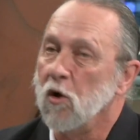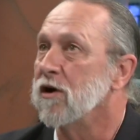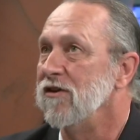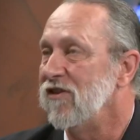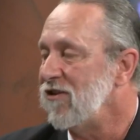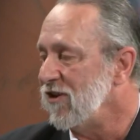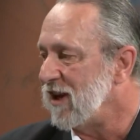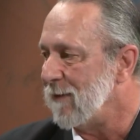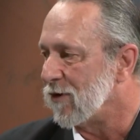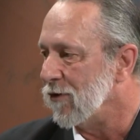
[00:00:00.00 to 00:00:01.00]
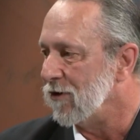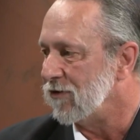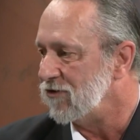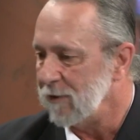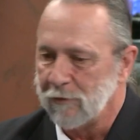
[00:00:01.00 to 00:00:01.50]
organization came across
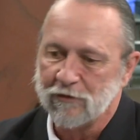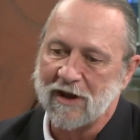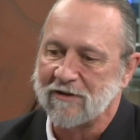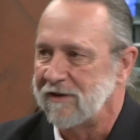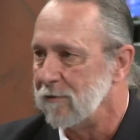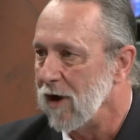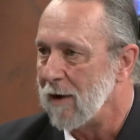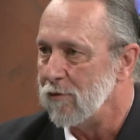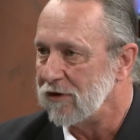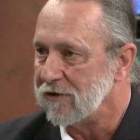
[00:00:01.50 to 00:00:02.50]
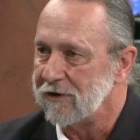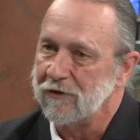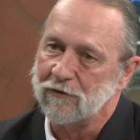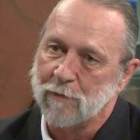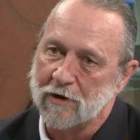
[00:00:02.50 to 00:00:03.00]
the ship. It was actually Rob Richley,
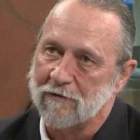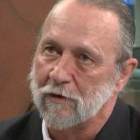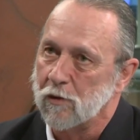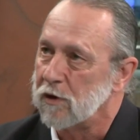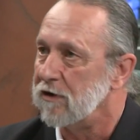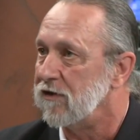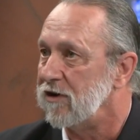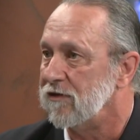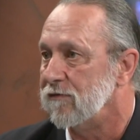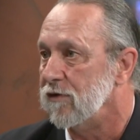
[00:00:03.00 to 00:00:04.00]
who's part of our organization.